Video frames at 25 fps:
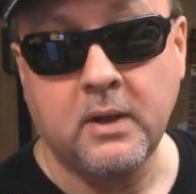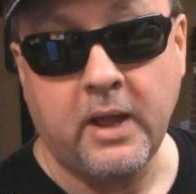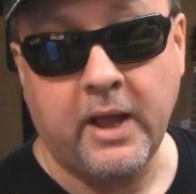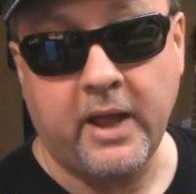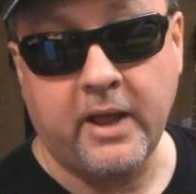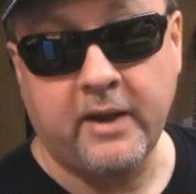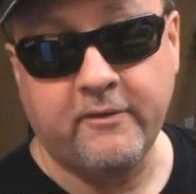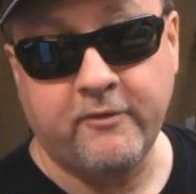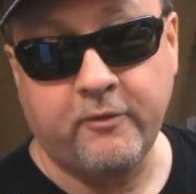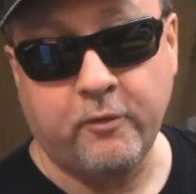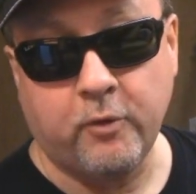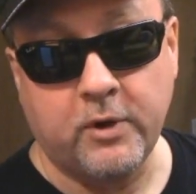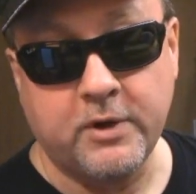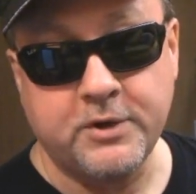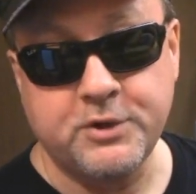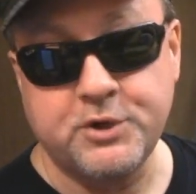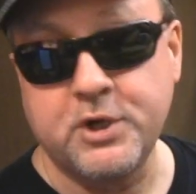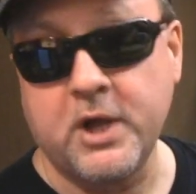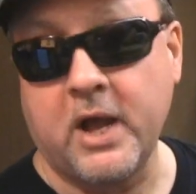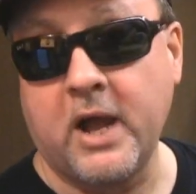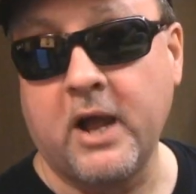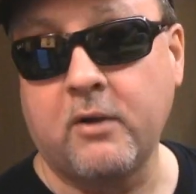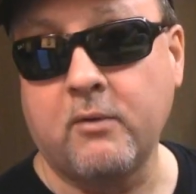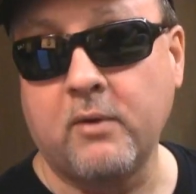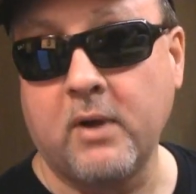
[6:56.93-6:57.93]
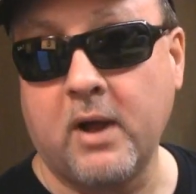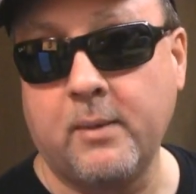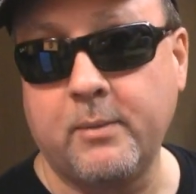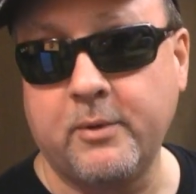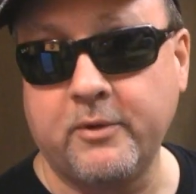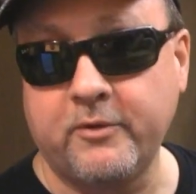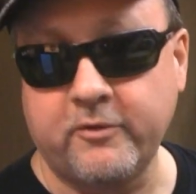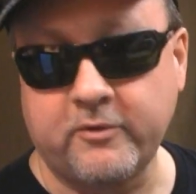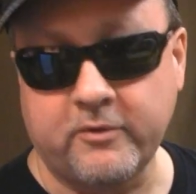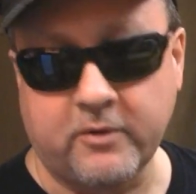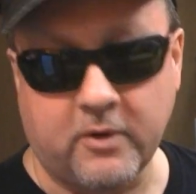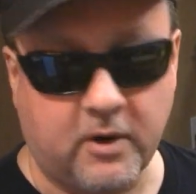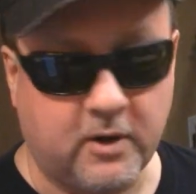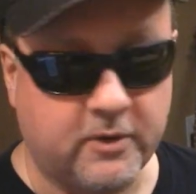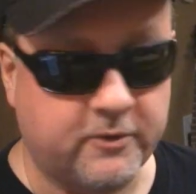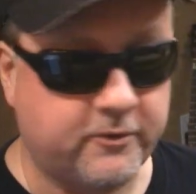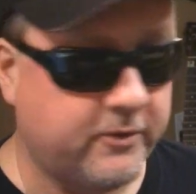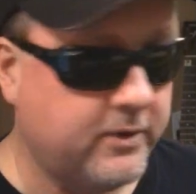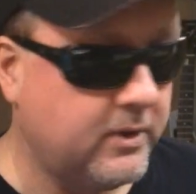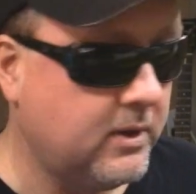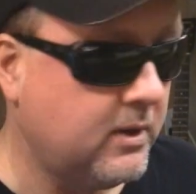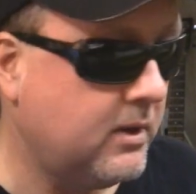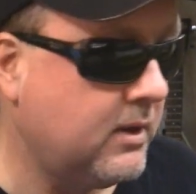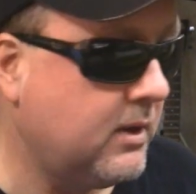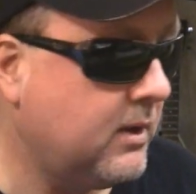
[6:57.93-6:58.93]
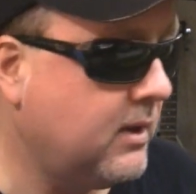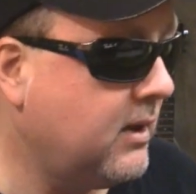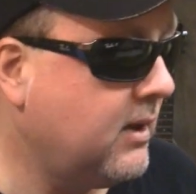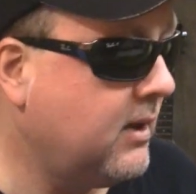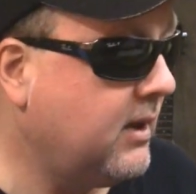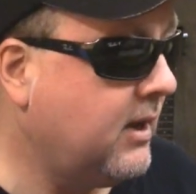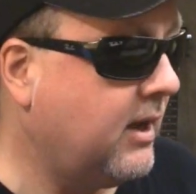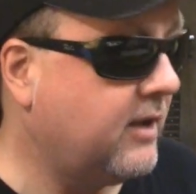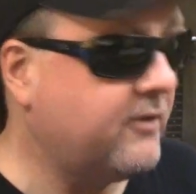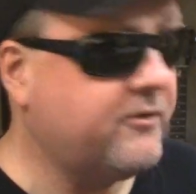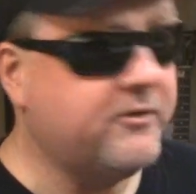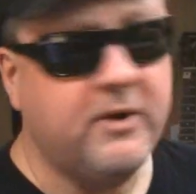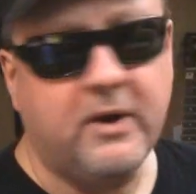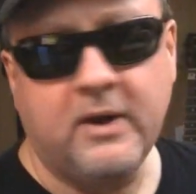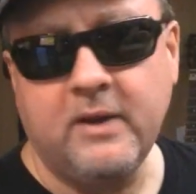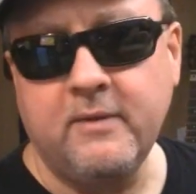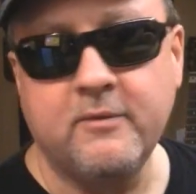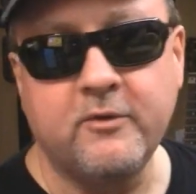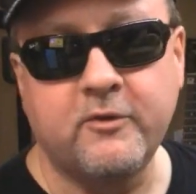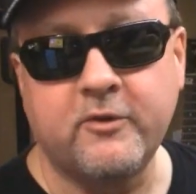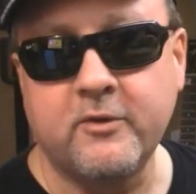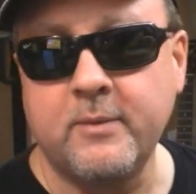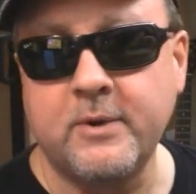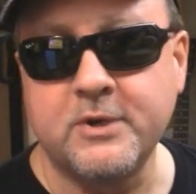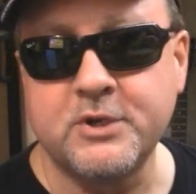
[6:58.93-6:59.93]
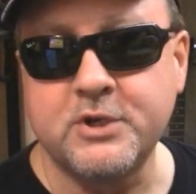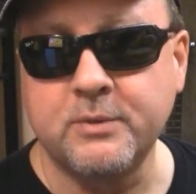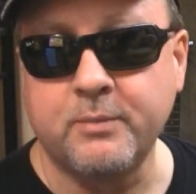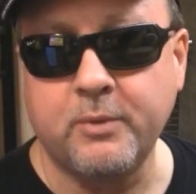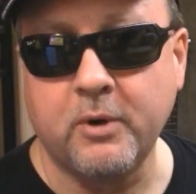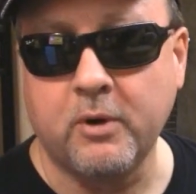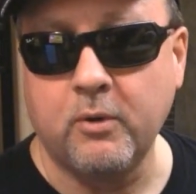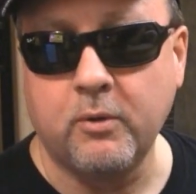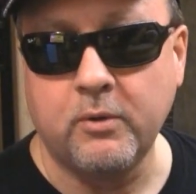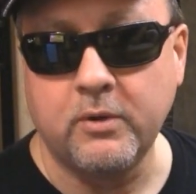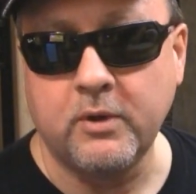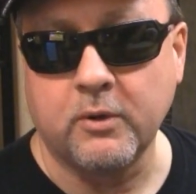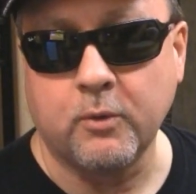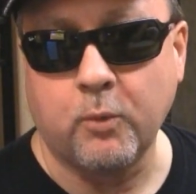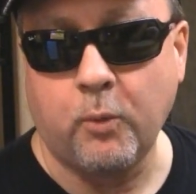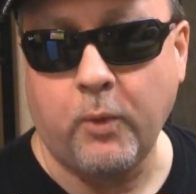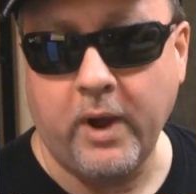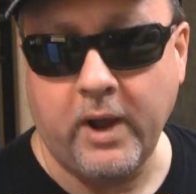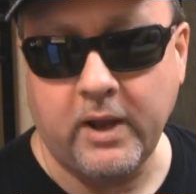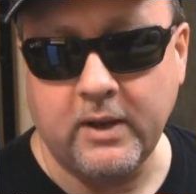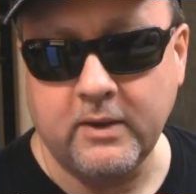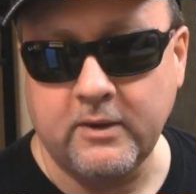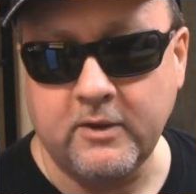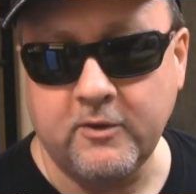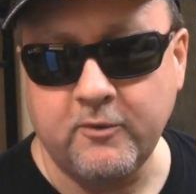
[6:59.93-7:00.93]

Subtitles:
And avoid jackrabbit starts. It's not even so much about your weight.